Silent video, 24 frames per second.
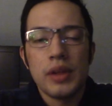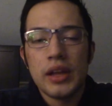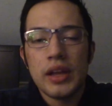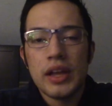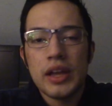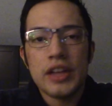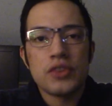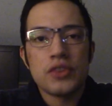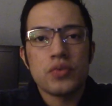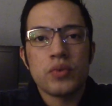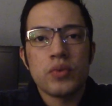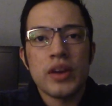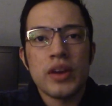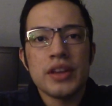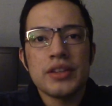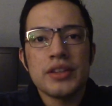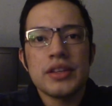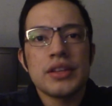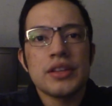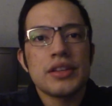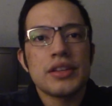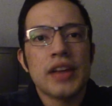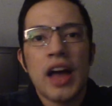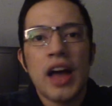It's
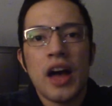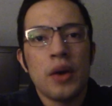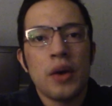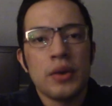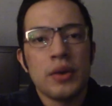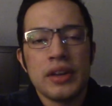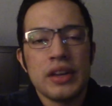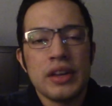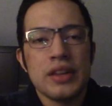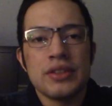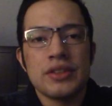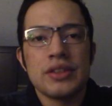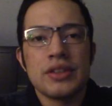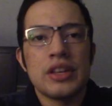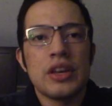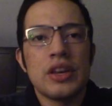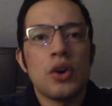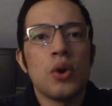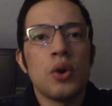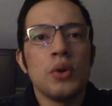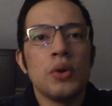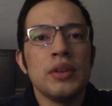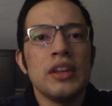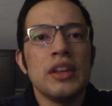racist how he's the
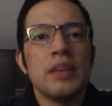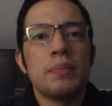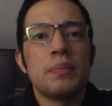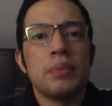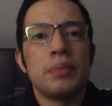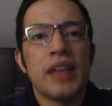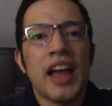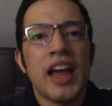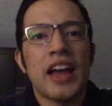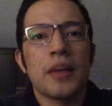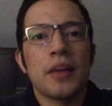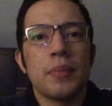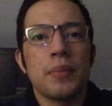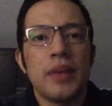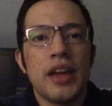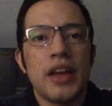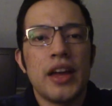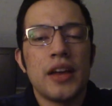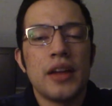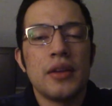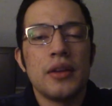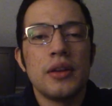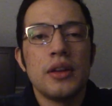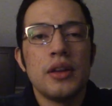only black
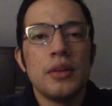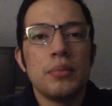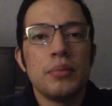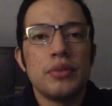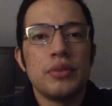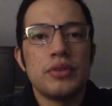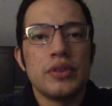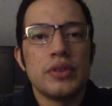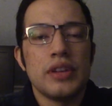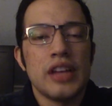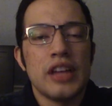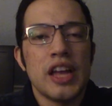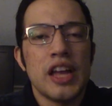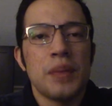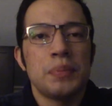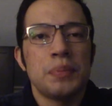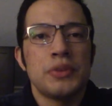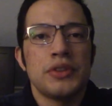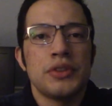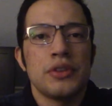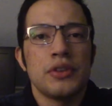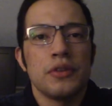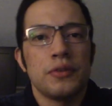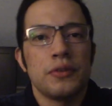man between
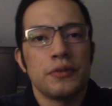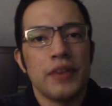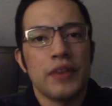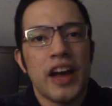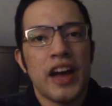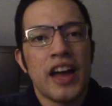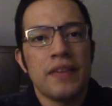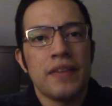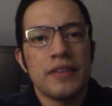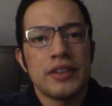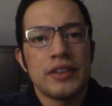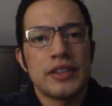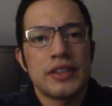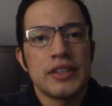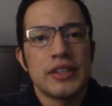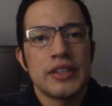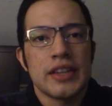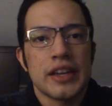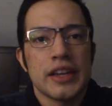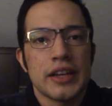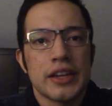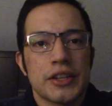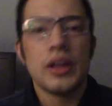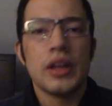episode 5 and
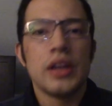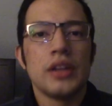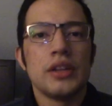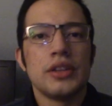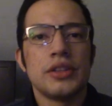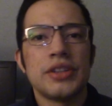6.